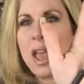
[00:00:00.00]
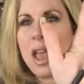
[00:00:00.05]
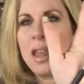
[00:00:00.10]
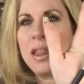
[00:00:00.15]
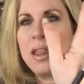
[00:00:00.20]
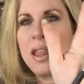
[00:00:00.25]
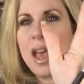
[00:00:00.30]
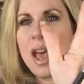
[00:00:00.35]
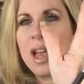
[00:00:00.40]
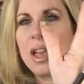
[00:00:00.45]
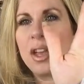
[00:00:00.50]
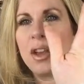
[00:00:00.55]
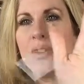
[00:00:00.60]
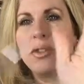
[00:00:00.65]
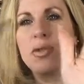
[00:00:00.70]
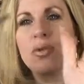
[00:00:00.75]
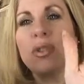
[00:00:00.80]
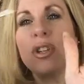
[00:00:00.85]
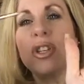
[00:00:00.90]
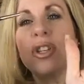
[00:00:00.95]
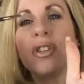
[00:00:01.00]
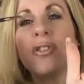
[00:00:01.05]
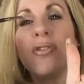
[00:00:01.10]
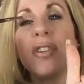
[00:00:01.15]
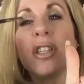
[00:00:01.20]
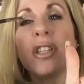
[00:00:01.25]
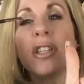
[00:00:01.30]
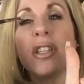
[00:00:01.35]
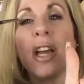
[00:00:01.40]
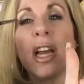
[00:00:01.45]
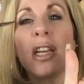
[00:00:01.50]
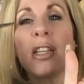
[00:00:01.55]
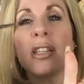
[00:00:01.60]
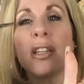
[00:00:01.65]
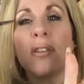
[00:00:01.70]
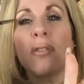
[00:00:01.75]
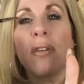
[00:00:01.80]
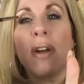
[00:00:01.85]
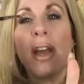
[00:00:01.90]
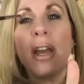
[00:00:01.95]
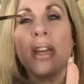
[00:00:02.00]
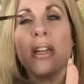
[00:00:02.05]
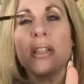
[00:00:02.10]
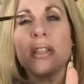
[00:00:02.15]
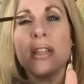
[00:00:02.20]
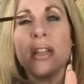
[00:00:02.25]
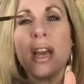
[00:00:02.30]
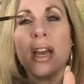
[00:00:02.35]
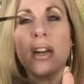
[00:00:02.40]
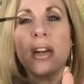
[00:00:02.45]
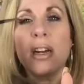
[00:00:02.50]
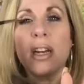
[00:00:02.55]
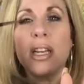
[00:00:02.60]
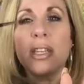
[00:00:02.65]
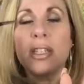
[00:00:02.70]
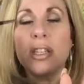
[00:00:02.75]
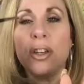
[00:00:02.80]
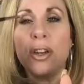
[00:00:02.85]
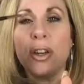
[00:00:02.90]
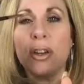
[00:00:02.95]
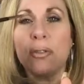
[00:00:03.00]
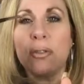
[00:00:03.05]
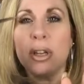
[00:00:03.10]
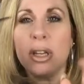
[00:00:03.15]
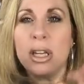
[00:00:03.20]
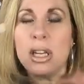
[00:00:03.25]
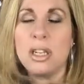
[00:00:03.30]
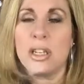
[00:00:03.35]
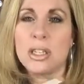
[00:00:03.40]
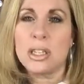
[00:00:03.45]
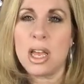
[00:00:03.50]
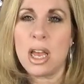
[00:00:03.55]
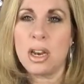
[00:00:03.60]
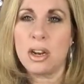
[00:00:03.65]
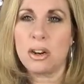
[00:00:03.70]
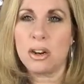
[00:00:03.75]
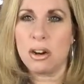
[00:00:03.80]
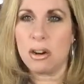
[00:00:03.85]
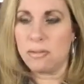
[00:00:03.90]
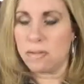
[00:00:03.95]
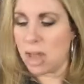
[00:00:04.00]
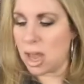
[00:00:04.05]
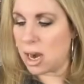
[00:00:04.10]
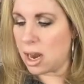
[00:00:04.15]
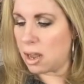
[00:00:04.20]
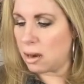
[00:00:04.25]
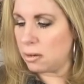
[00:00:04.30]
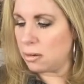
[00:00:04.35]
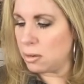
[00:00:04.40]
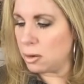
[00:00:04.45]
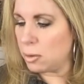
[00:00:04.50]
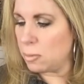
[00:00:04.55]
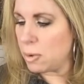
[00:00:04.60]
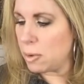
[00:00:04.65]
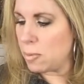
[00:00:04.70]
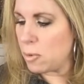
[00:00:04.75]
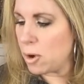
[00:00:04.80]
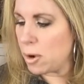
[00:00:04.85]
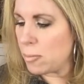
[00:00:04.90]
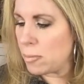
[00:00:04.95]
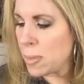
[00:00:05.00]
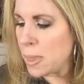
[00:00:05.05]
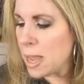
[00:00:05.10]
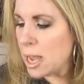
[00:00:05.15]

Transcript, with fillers: and that goes, it just fits nicely right into that crease and you can really just kind of carve that out a little bit more.